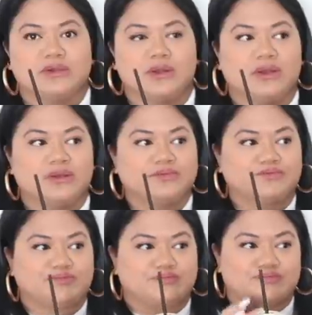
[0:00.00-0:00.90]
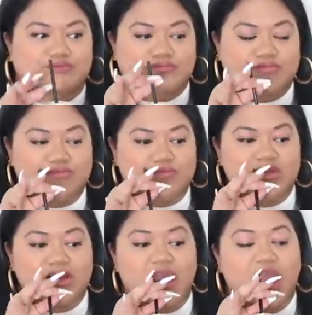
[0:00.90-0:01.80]

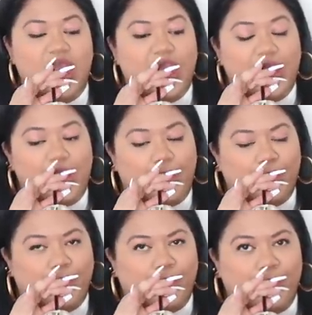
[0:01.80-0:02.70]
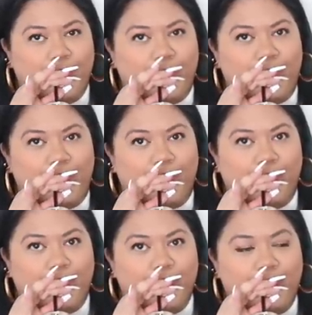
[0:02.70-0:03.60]

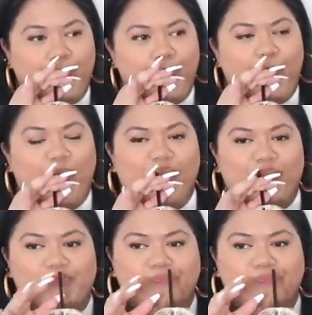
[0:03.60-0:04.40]
[no speech]